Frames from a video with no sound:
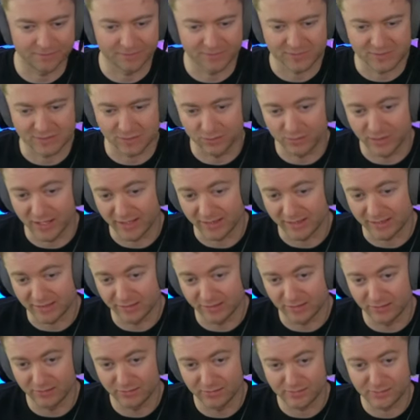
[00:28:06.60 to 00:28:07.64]
Let's go knight
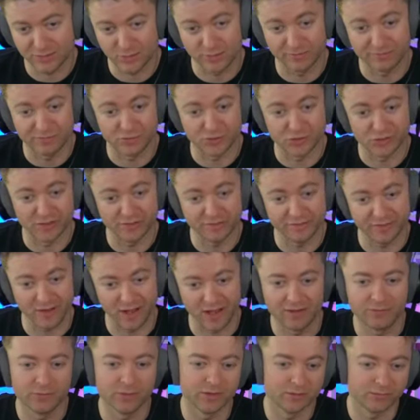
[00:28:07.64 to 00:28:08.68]
here. So if
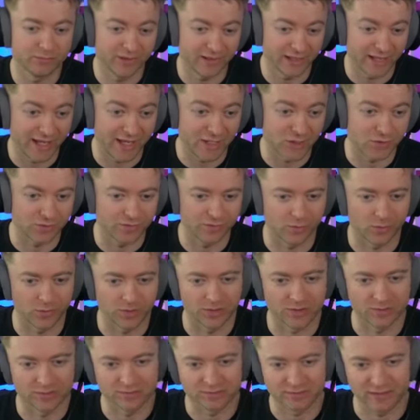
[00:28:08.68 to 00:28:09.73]
g5, we can play
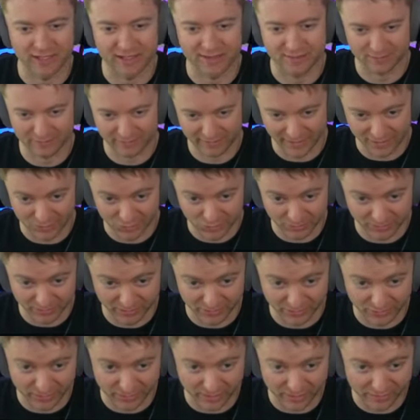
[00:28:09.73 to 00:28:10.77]
h4. That, that should be
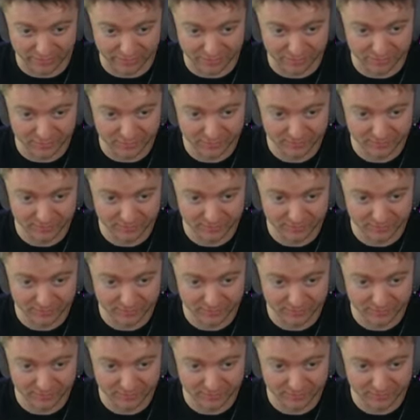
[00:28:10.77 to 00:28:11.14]
good enough.